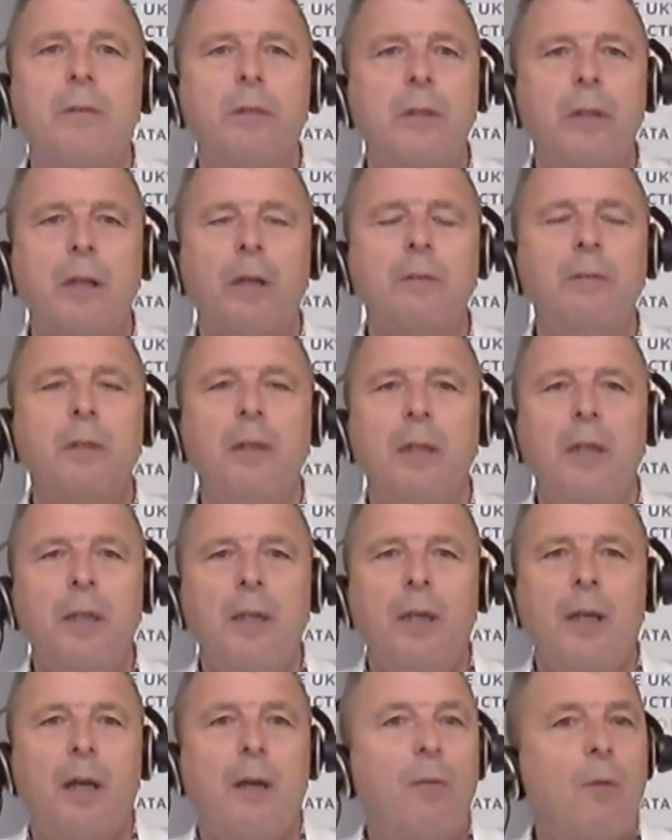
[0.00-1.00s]
You know,
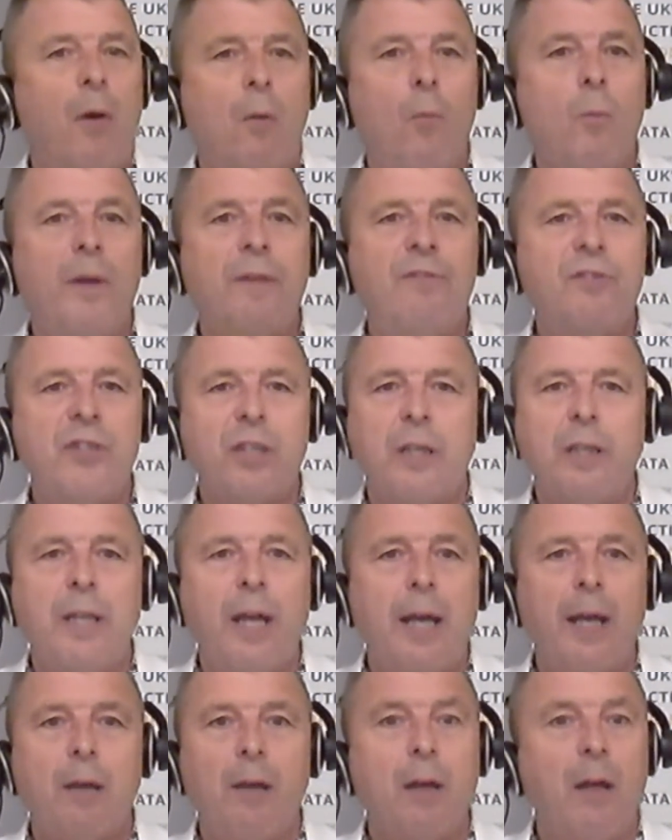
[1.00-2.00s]
and we've seen
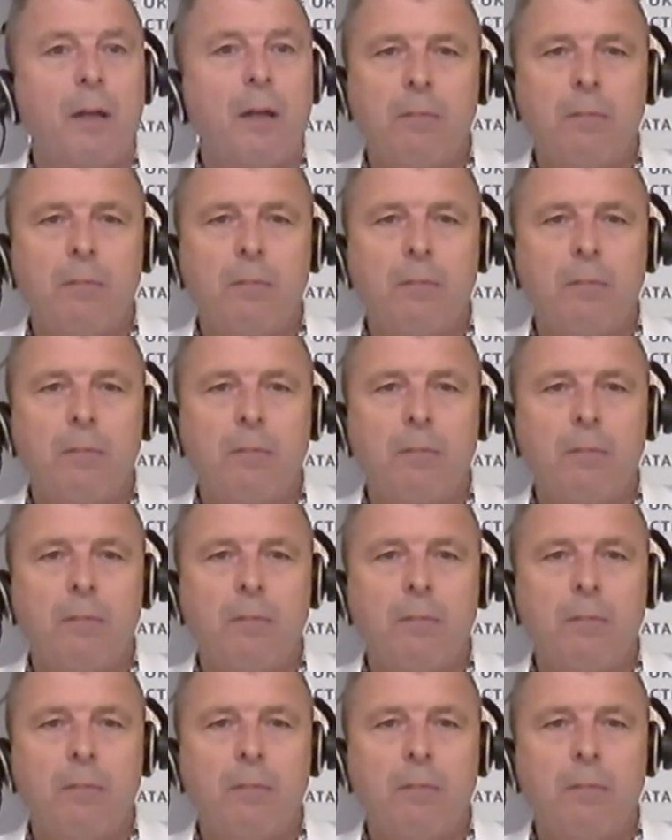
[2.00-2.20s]
that